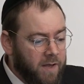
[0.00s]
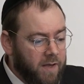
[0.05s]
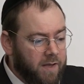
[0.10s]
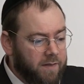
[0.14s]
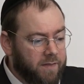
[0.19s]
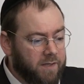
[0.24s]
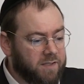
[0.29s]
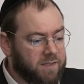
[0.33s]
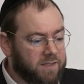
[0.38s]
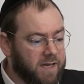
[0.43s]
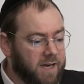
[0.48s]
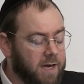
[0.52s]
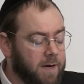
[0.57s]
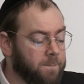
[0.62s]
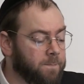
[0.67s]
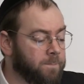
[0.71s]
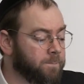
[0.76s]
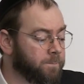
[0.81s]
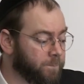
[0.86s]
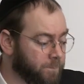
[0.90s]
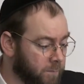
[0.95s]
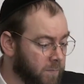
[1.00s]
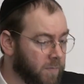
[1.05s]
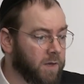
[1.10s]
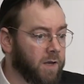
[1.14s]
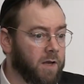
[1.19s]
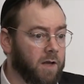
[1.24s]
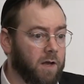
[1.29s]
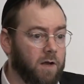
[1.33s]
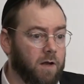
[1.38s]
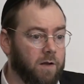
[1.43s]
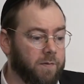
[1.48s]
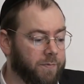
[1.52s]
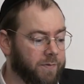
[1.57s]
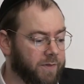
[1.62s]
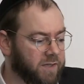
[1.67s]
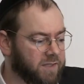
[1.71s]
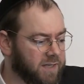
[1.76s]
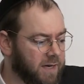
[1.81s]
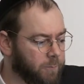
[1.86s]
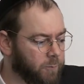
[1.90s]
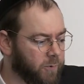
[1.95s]
in the
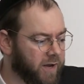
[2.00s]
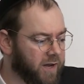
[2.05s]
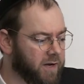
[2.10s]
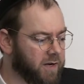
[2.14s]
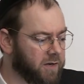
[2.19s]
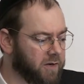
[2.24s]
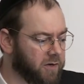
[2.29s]
same way.